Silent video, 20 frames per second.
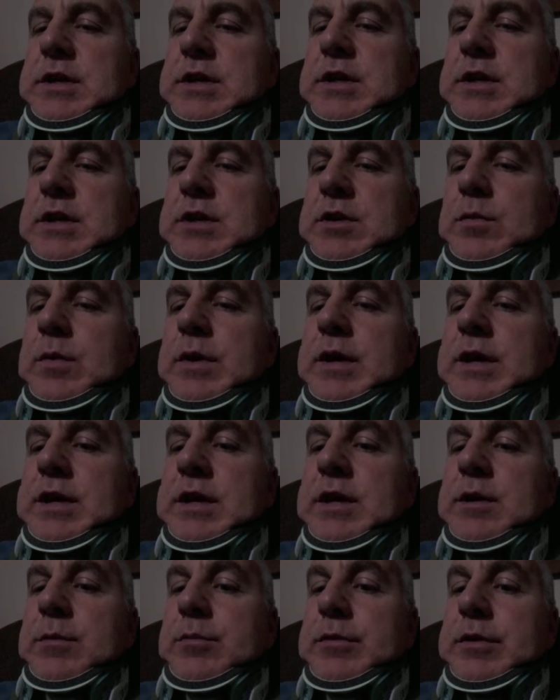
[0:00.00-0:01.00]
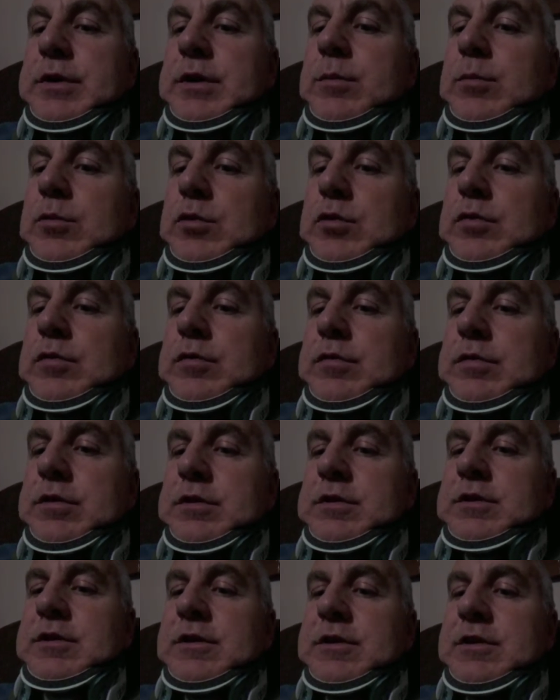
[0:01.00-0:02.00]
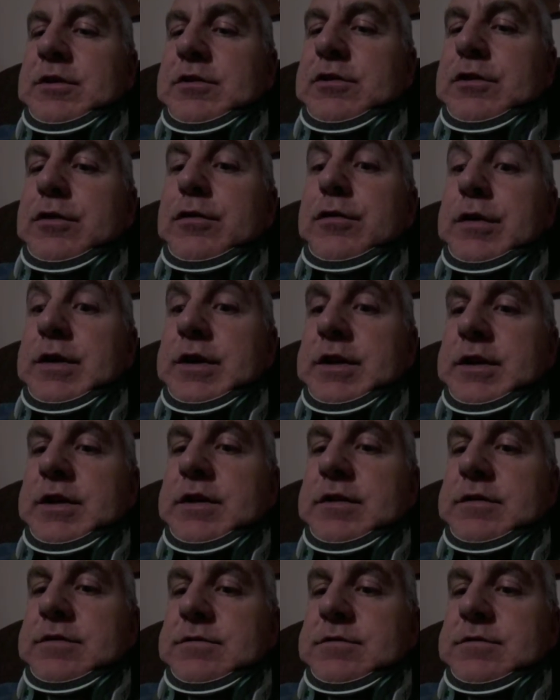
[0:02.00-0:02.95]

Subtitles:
And you wake up when you move because you feel it.